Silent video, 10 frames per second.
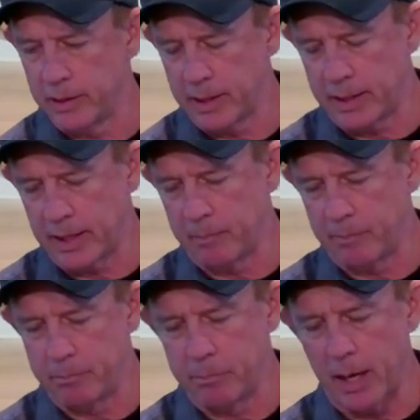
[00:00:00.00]
and I'm
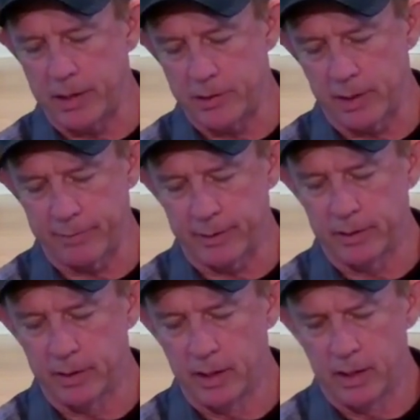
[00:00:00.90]
body surfing.
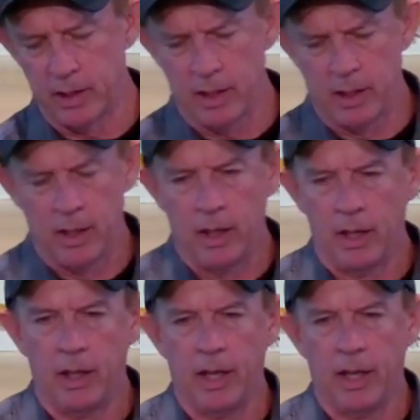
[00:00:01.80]
And